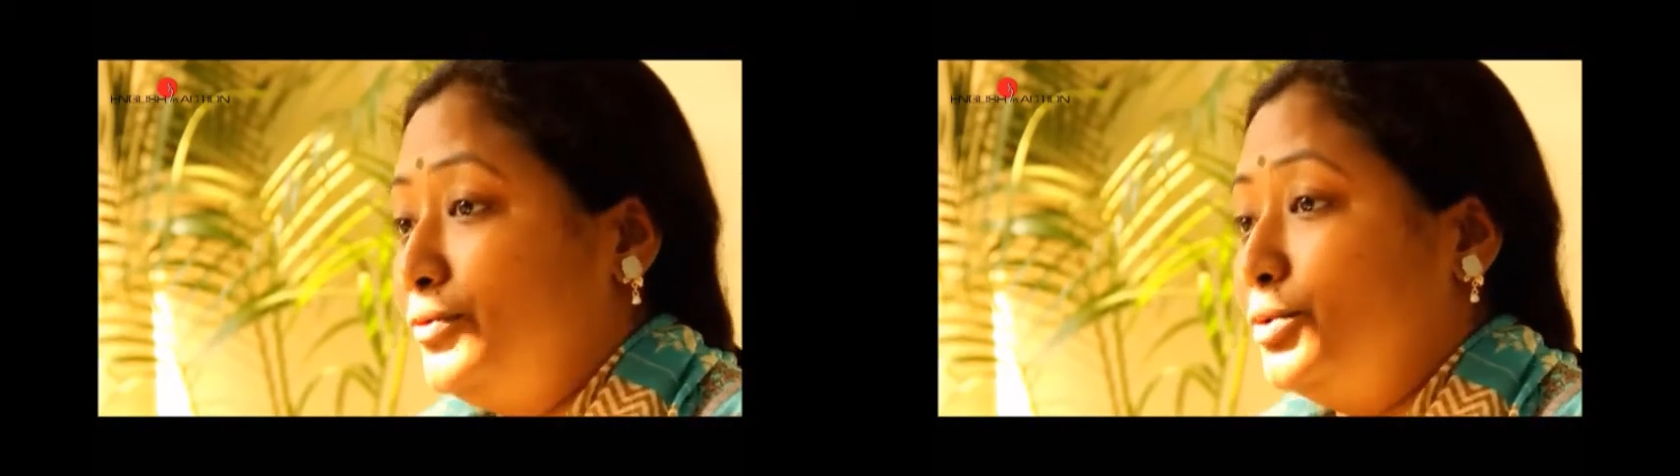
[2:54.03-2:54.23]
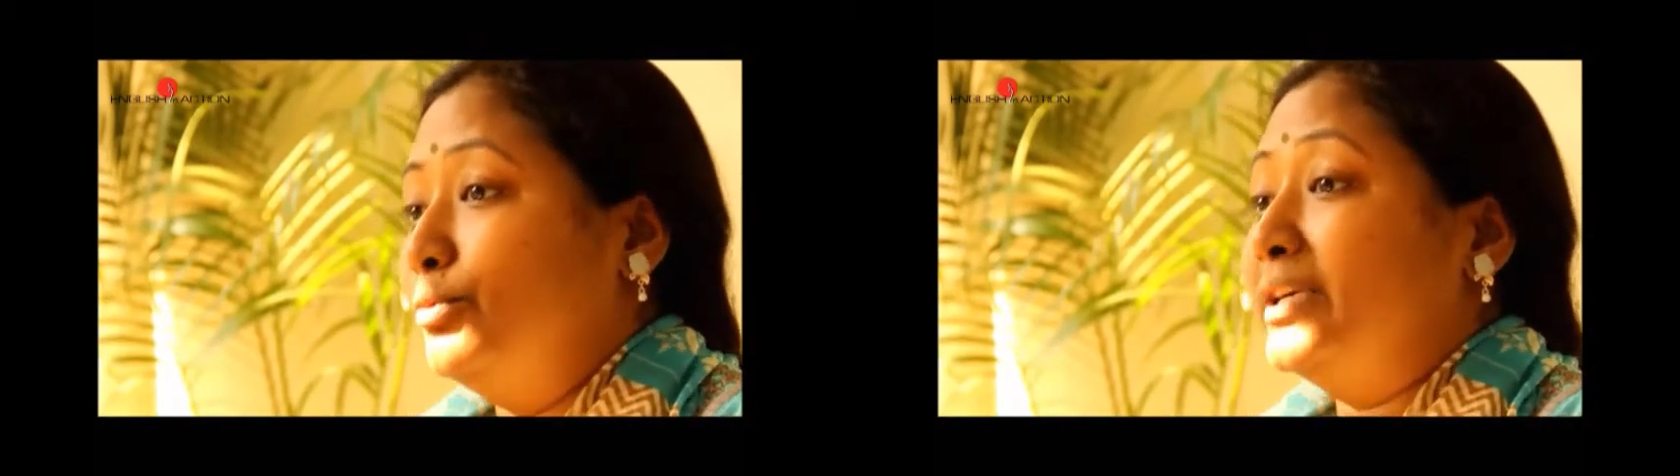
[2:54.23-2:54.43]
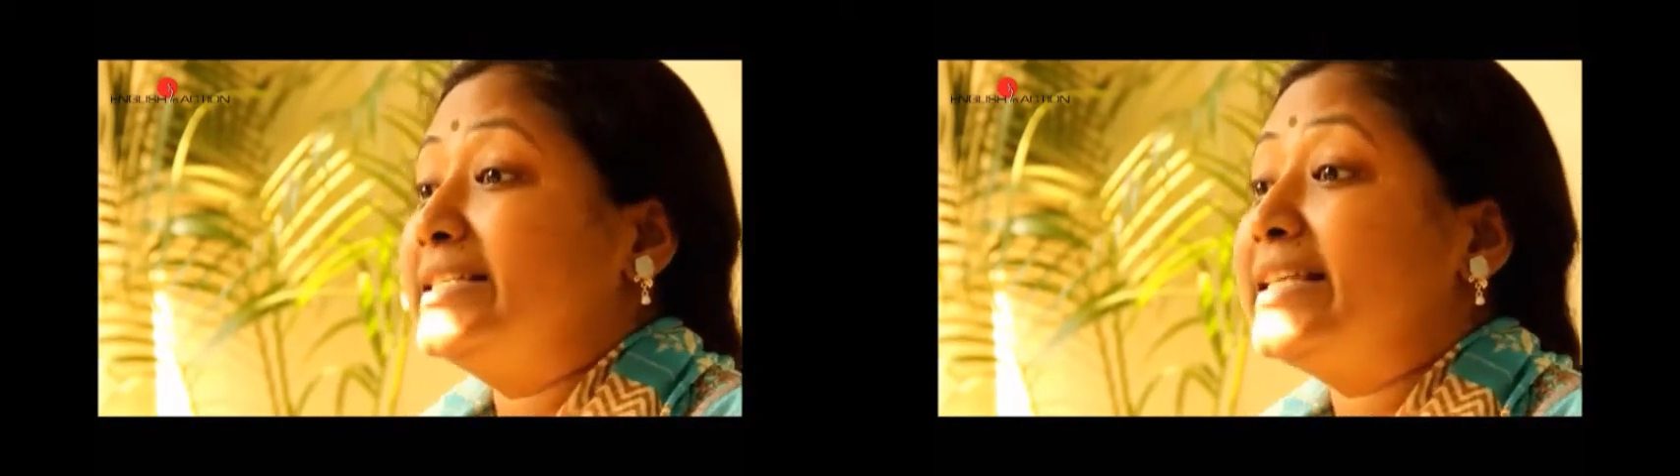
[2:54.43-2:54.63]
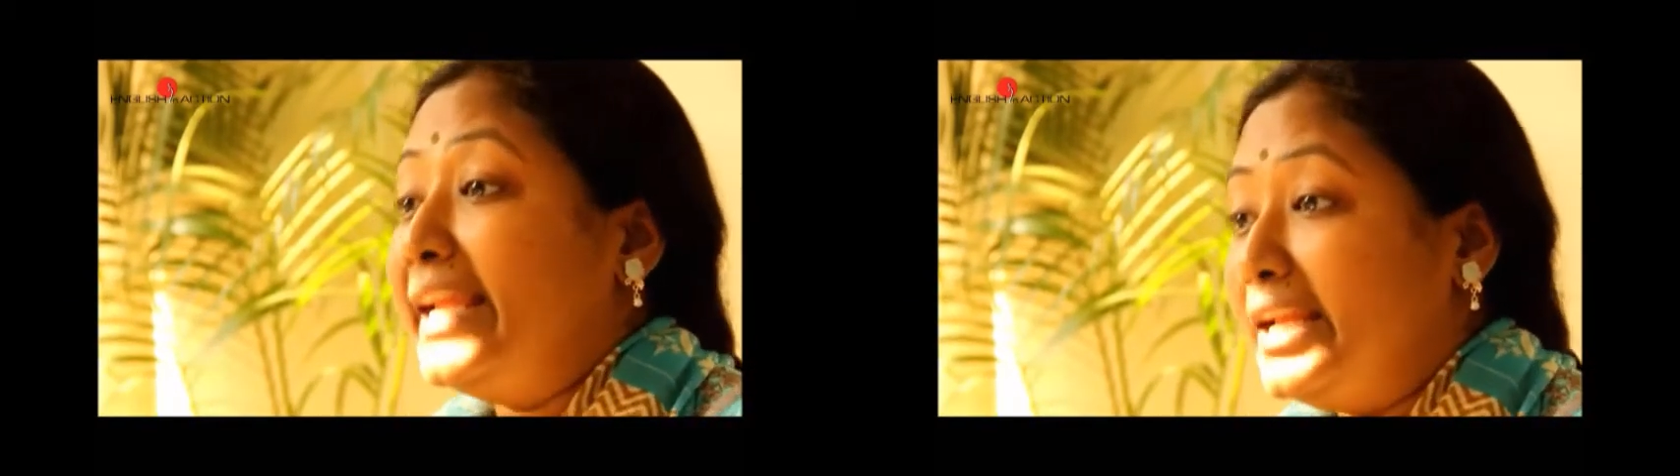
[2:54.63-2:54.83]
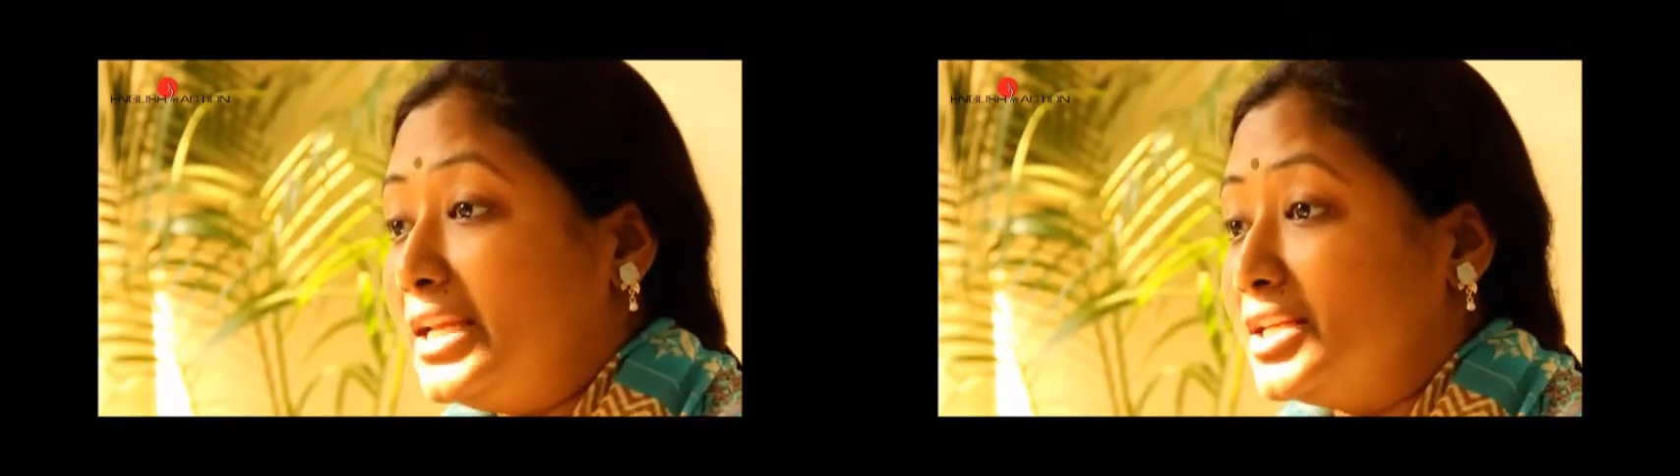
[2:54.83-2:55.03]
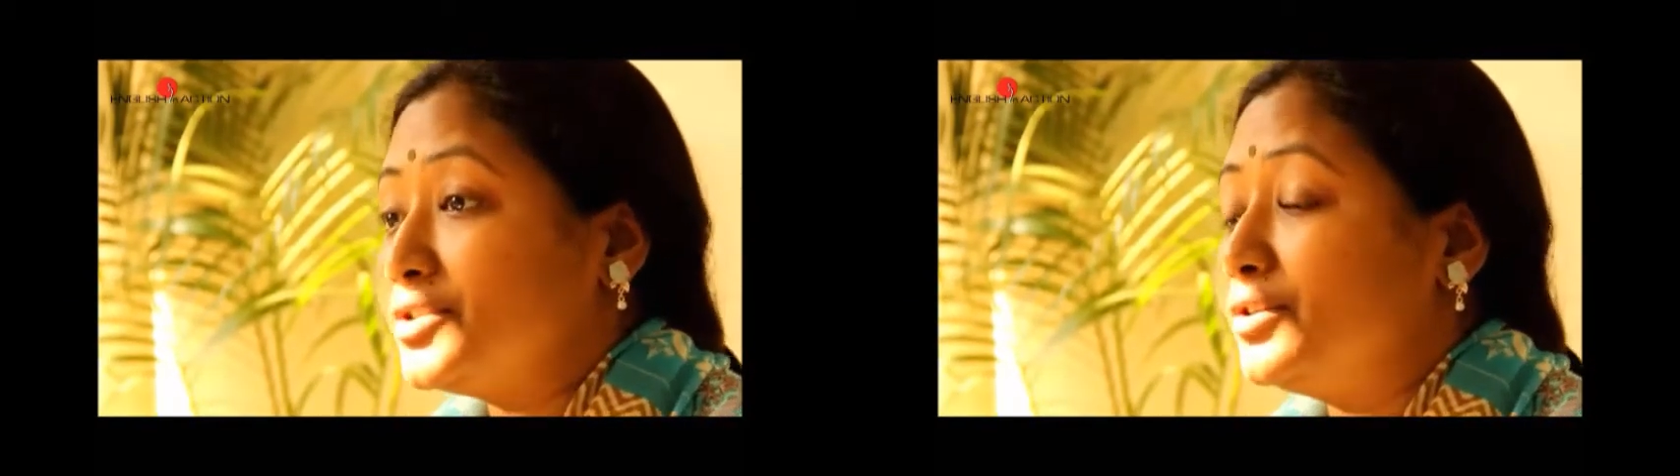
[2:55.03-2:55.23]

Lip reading: towards English.